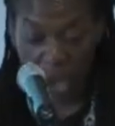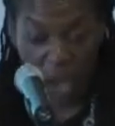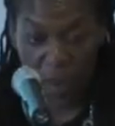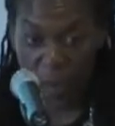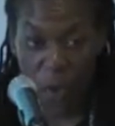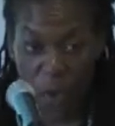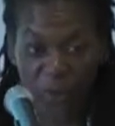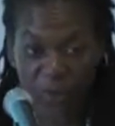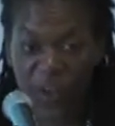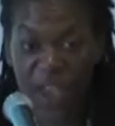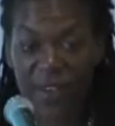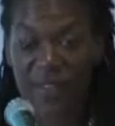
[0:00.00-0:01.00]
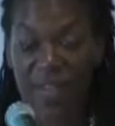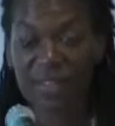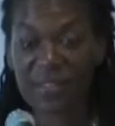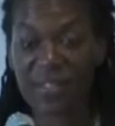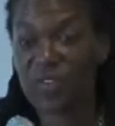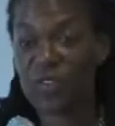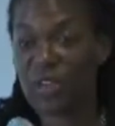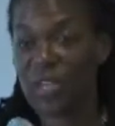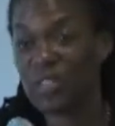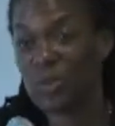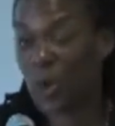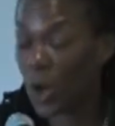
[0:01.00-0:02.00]
um, about 5,000 different
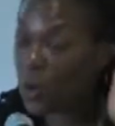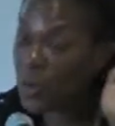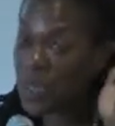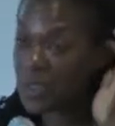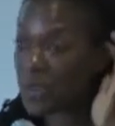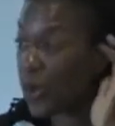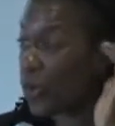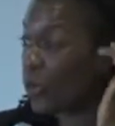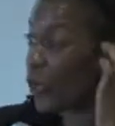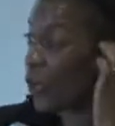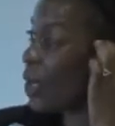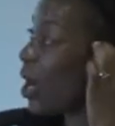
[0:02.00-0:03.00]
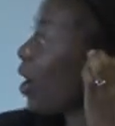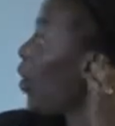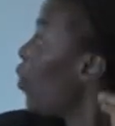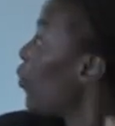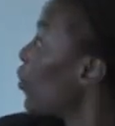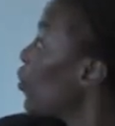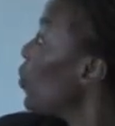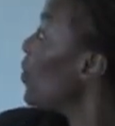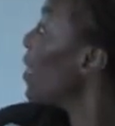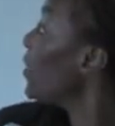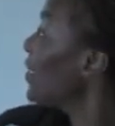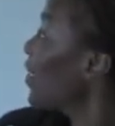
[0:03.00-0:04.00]
experiments over uh, over
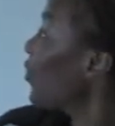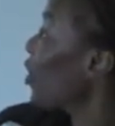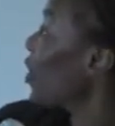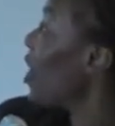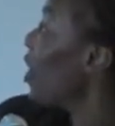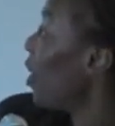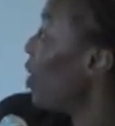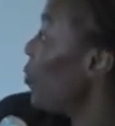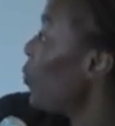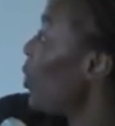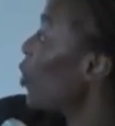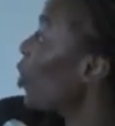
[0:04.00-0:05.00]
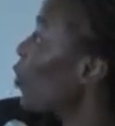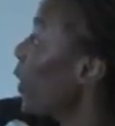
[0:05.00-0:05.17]
2,000 different uh, empirical